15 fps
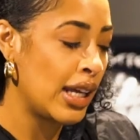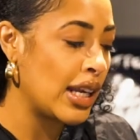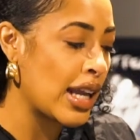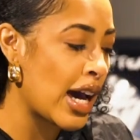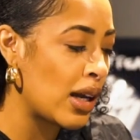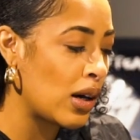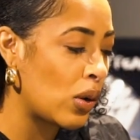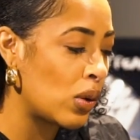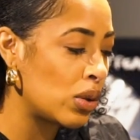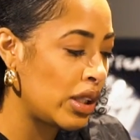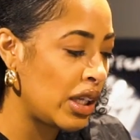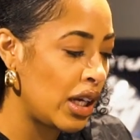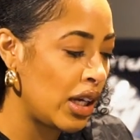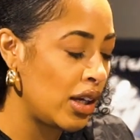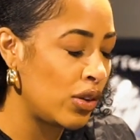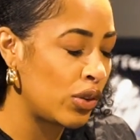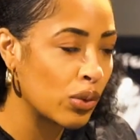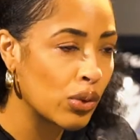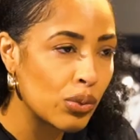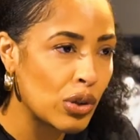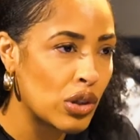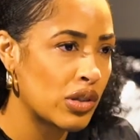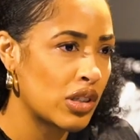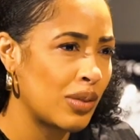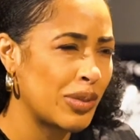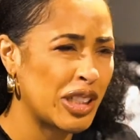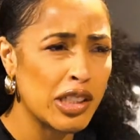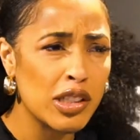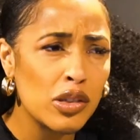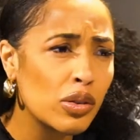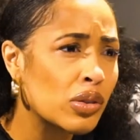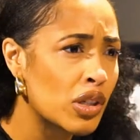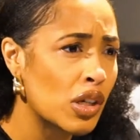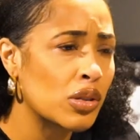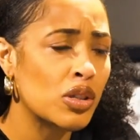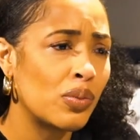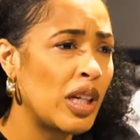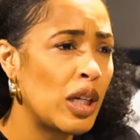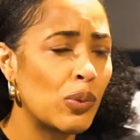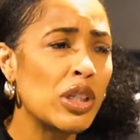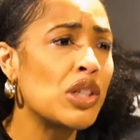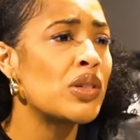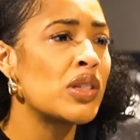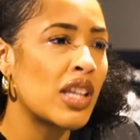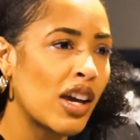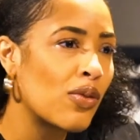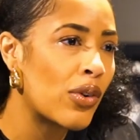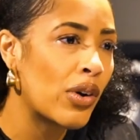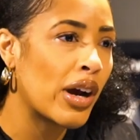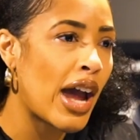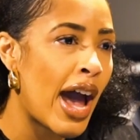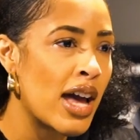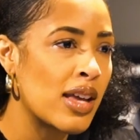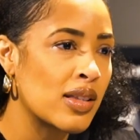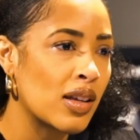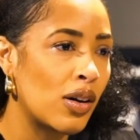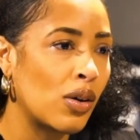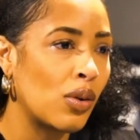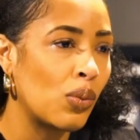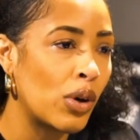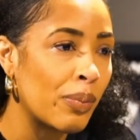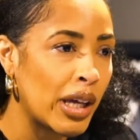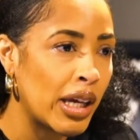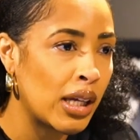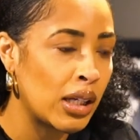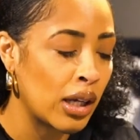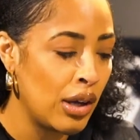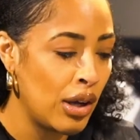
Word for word: not only through music, but just through social media, what you stand for as a woman,